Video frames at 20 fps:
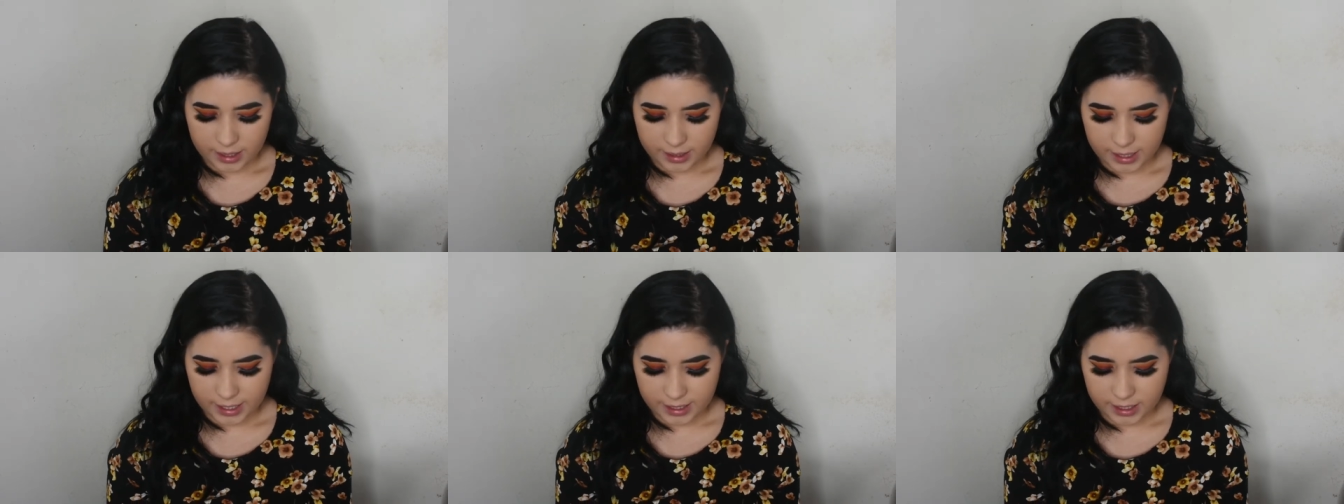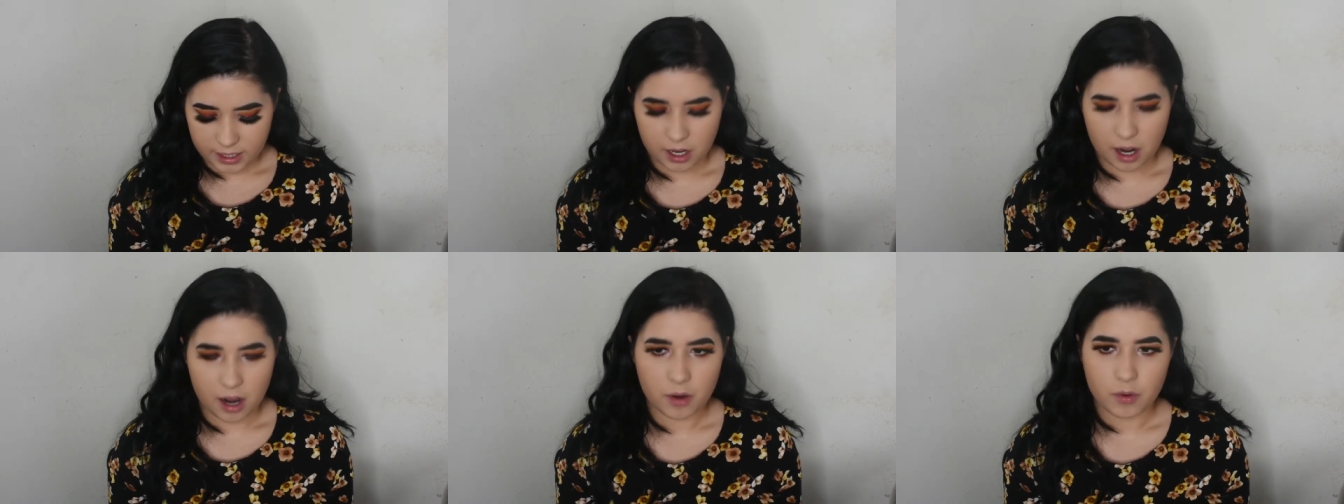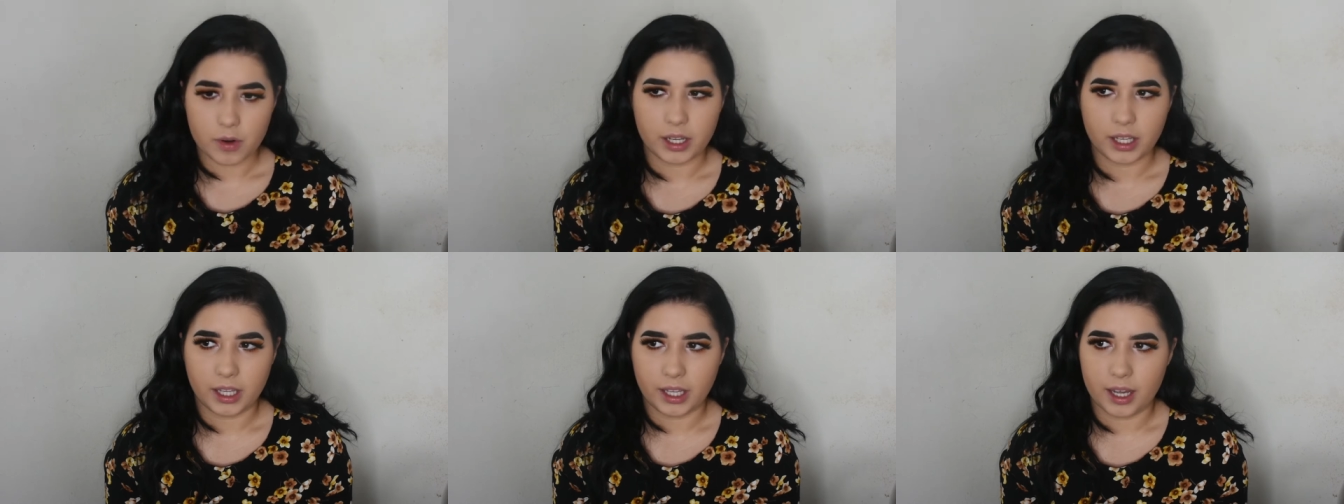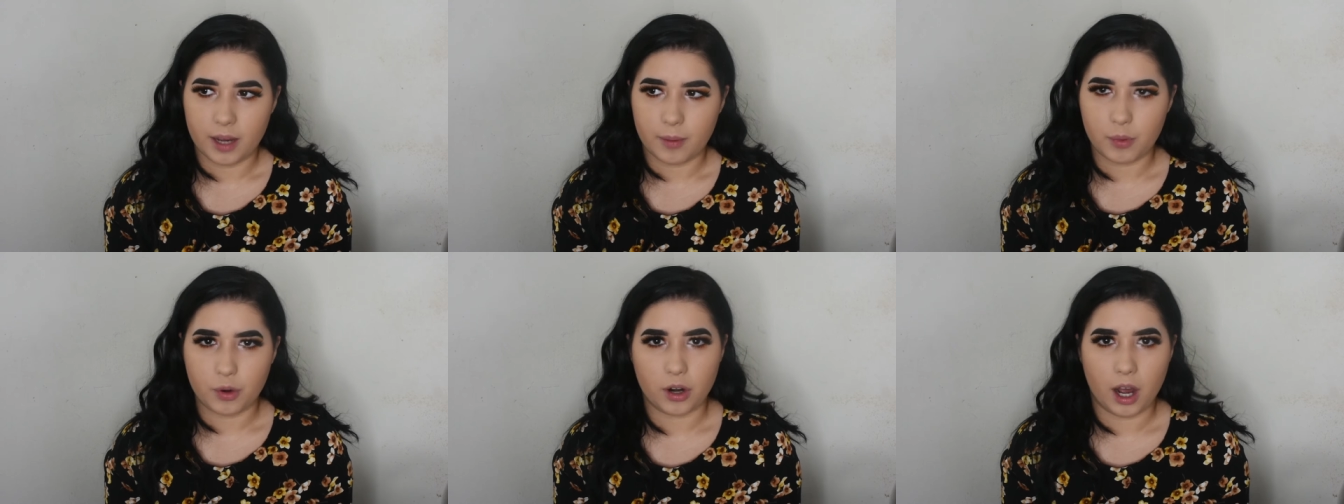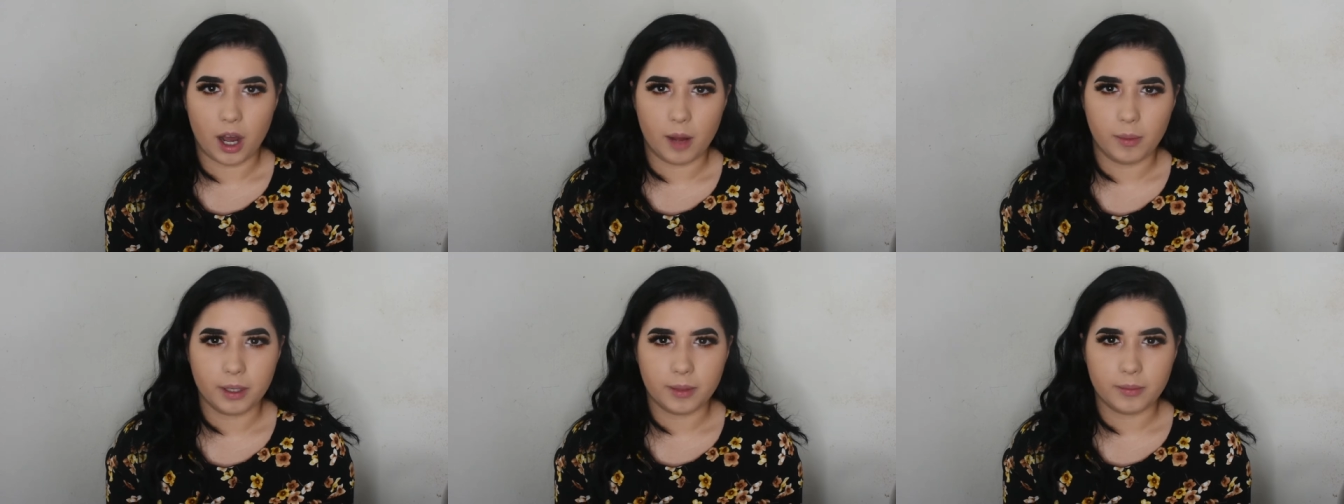that's not really a
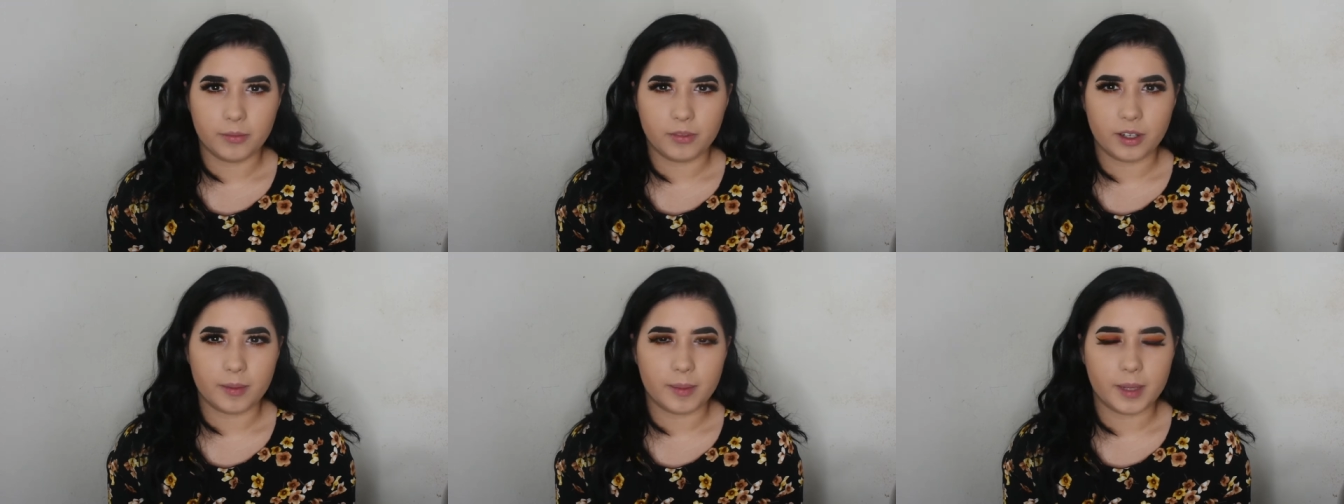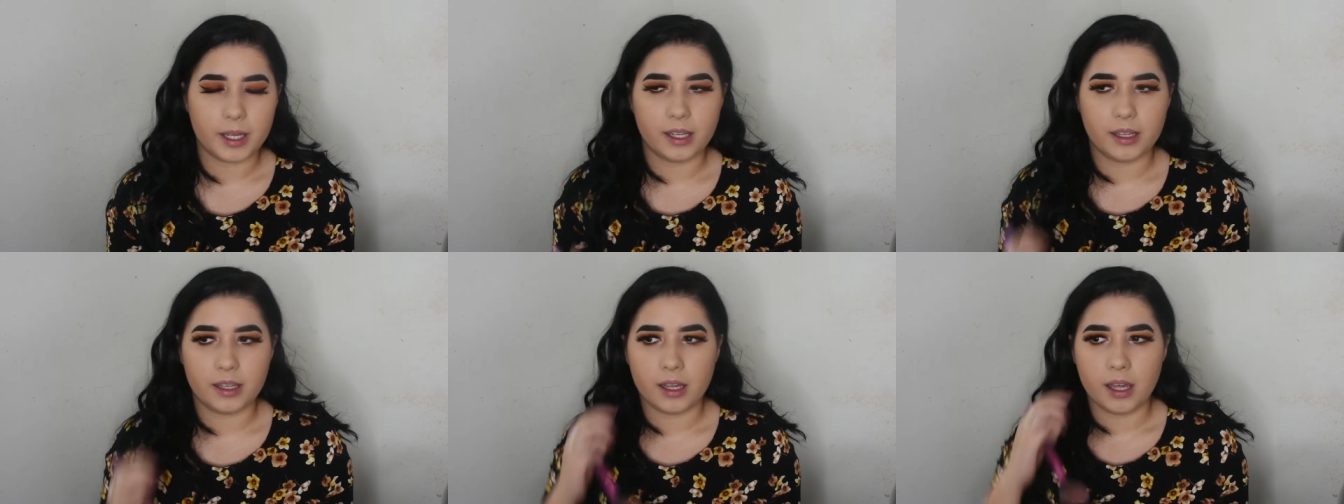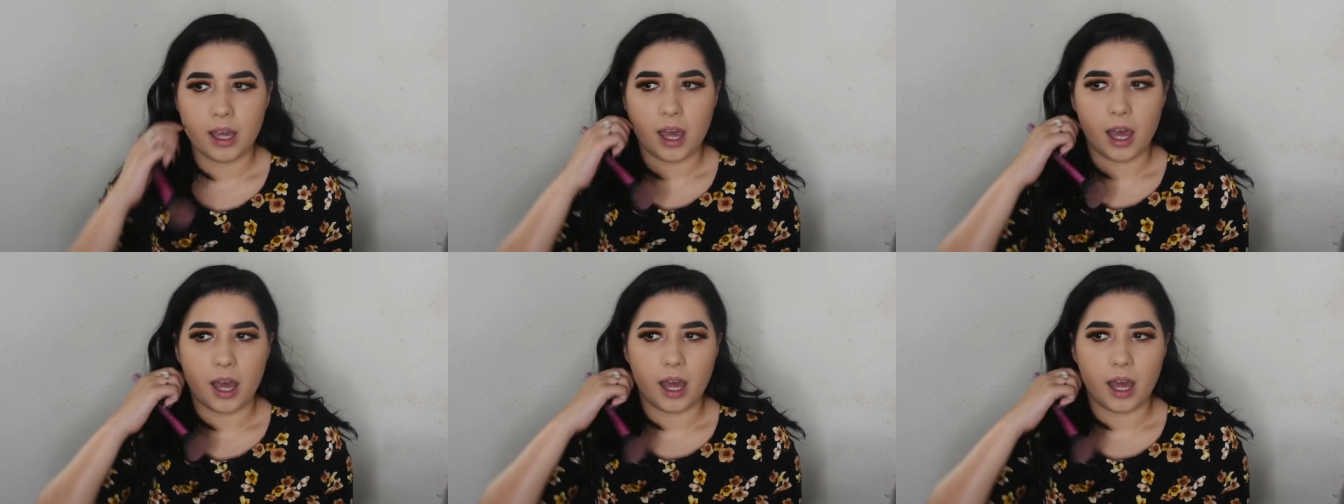problem for me.